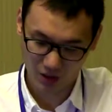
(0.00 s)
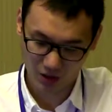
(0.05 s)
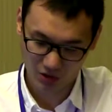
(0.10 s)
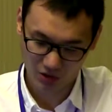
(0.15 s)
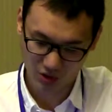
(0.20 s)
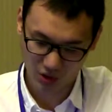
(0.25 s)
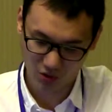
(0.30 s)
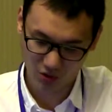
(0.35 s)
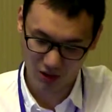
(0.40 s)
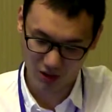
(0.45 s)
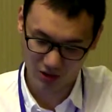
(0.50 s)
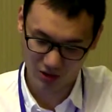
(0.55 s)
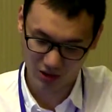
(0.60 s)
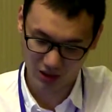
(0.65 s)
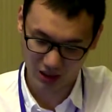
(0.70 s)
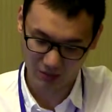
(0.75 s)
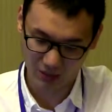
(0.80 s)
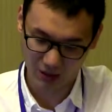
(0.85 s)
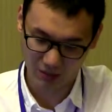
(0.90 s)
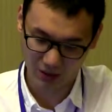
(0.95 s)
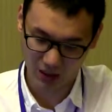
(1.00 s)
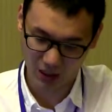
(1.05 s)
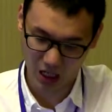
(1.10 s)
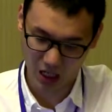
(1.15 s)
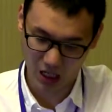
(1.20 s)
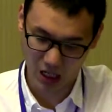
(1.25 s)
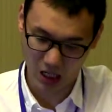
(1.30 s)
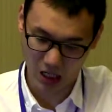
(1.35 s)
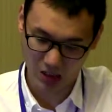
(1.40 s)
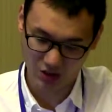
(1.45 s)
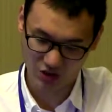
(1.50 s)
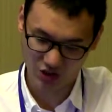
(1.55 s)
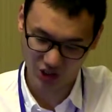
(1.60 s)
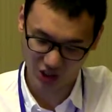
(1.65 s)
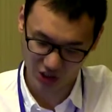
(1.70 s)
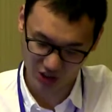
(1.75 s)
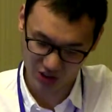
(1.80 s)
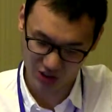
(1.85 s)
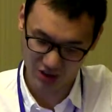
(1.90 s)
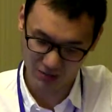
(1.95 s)
So the skin may be
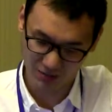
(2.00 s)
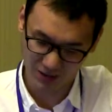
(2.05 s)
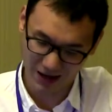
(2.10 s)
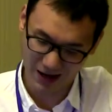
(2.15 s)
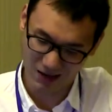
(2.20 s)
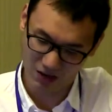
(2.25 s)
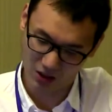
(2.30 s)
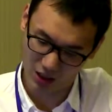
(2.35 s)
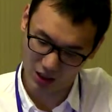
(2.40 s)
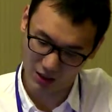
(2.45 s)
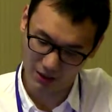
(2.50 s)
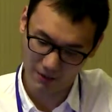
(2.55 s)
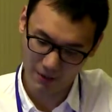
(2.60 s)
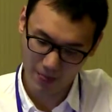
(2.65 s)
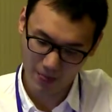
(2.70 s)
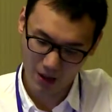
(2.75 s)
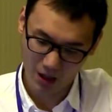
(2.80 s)
changed by the